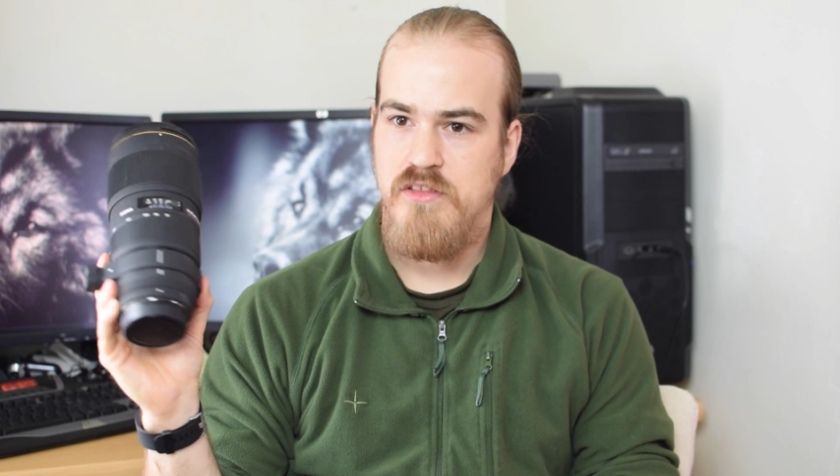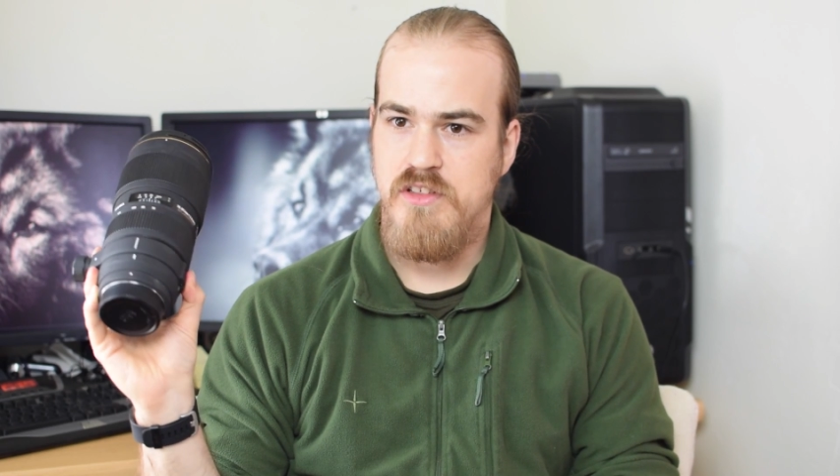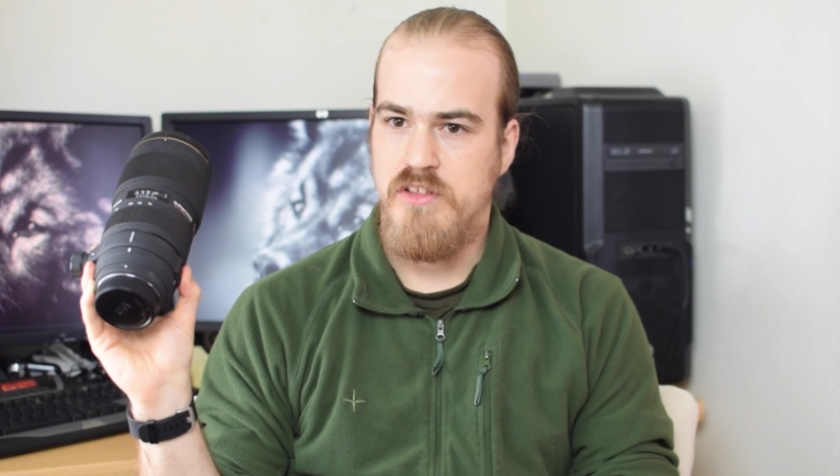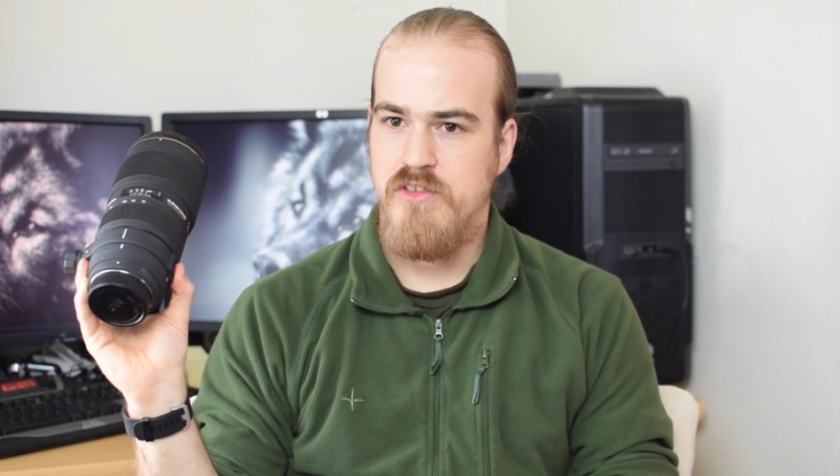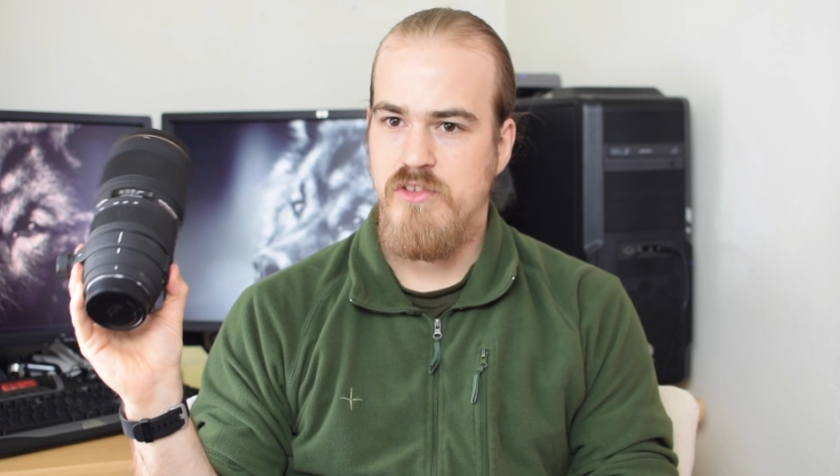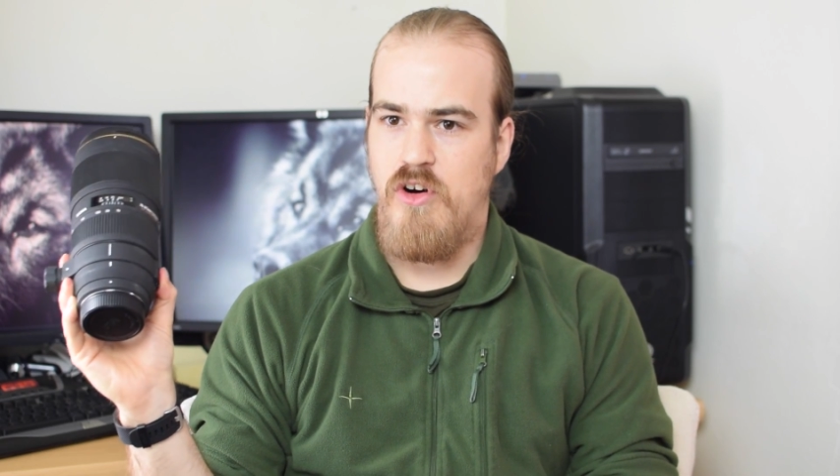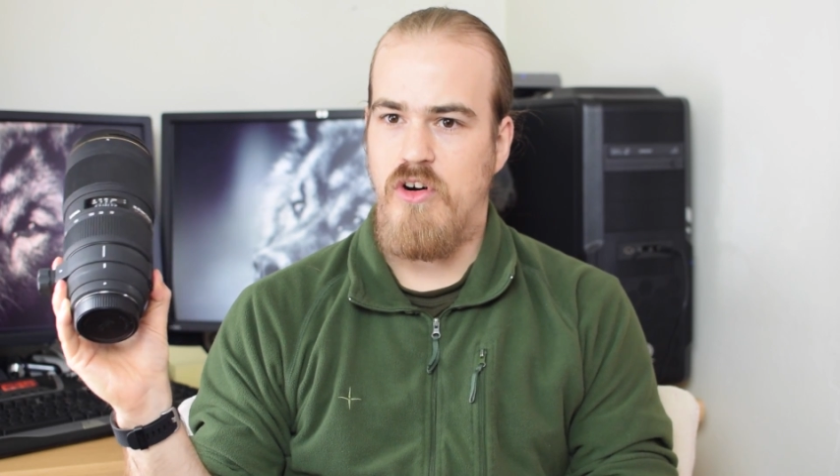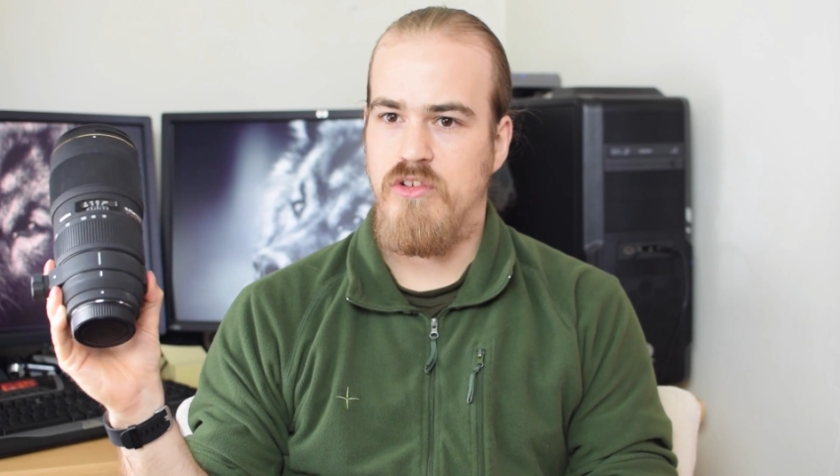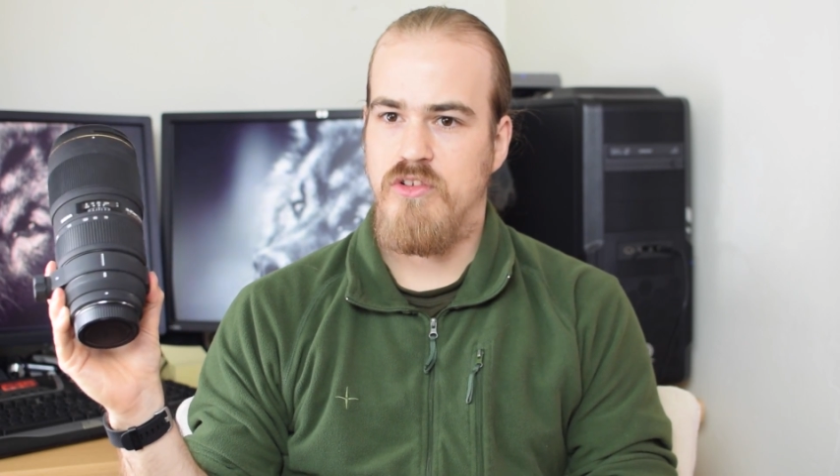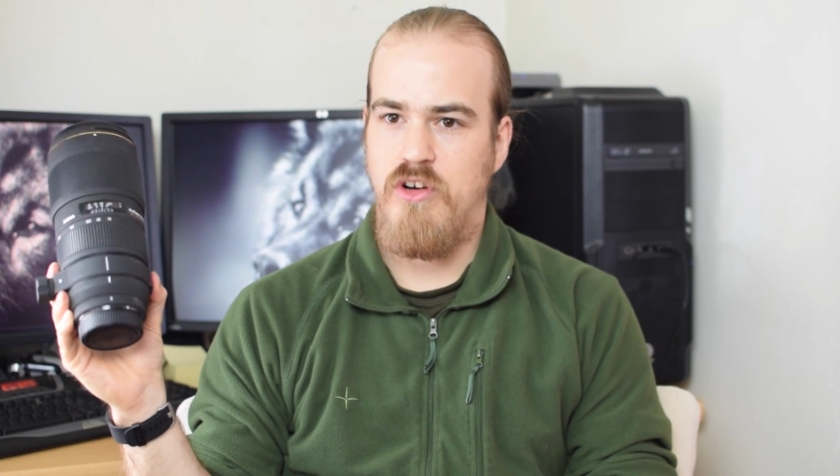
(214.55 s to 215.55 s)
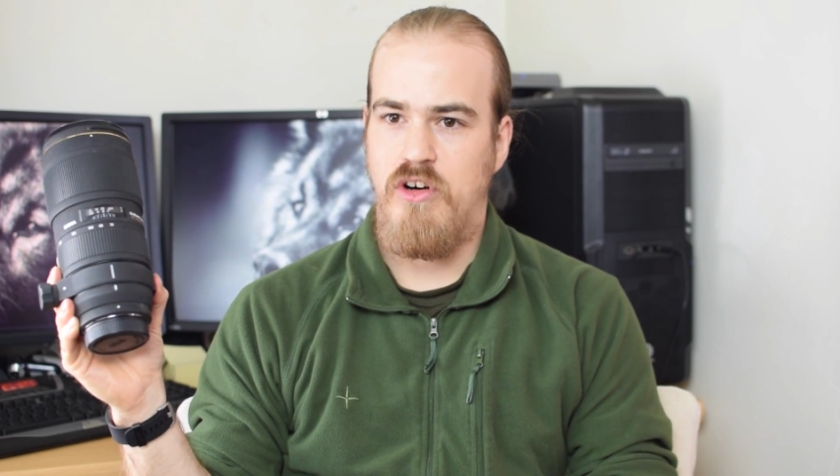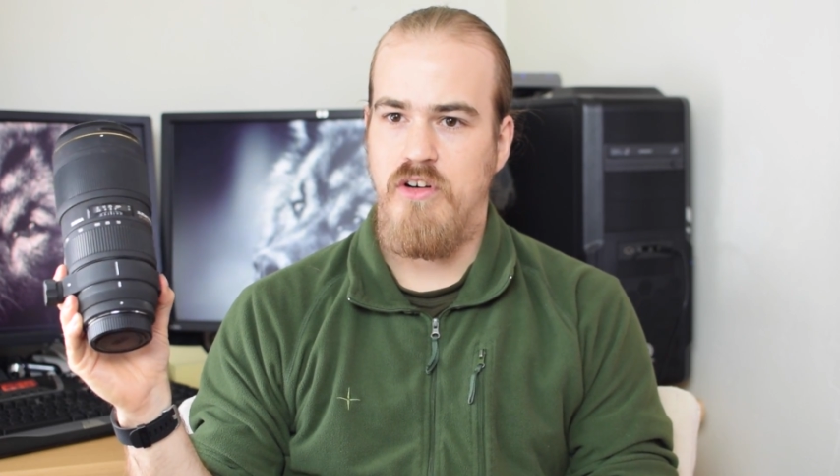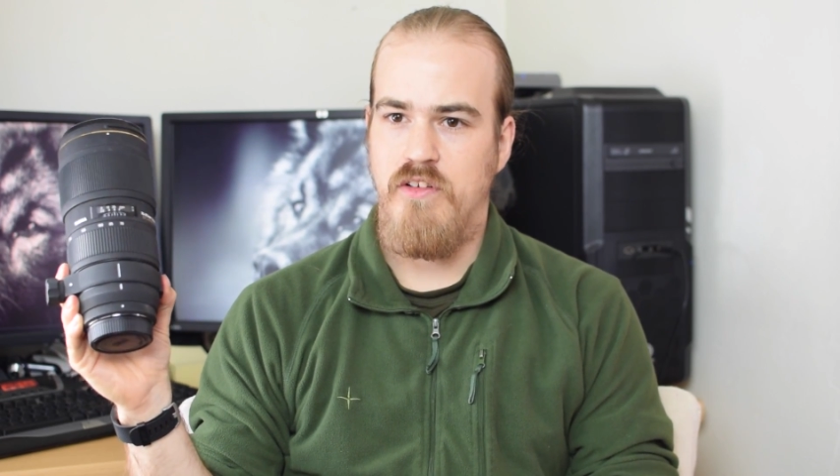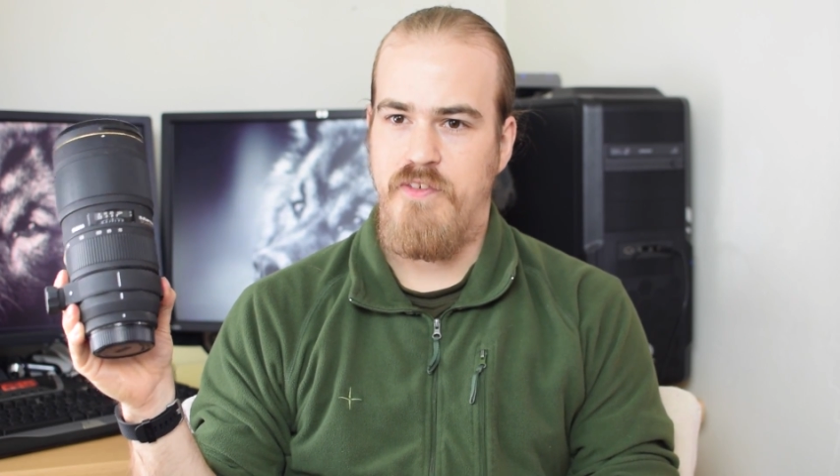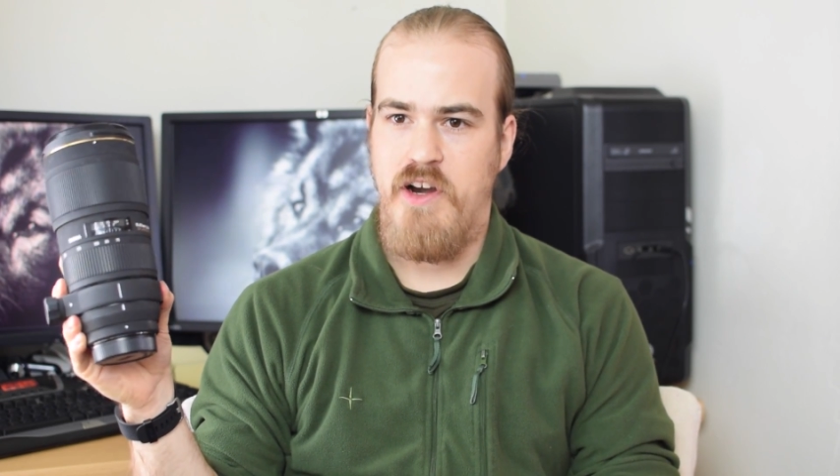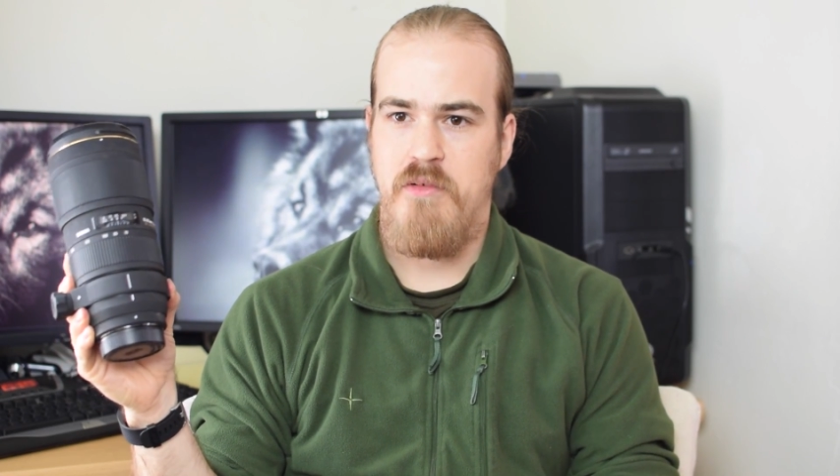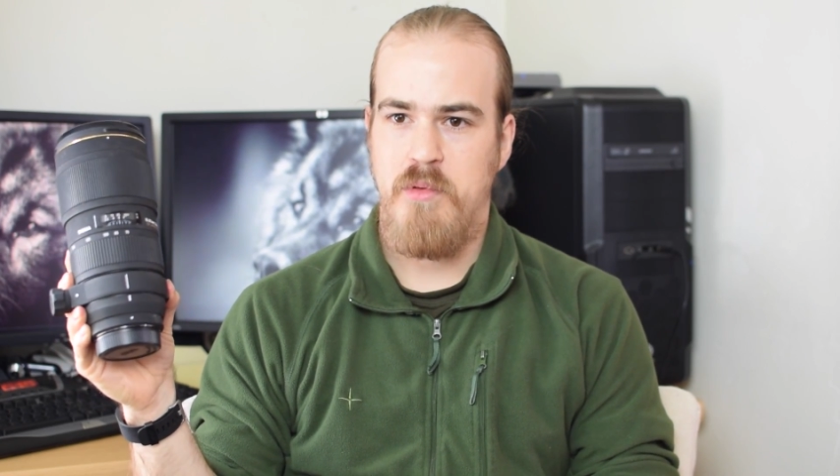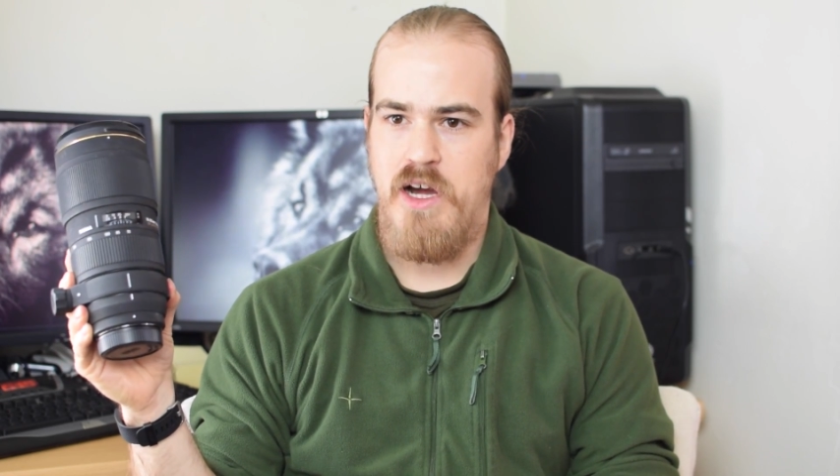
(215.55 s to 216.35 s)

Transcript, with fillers: that's not got a variable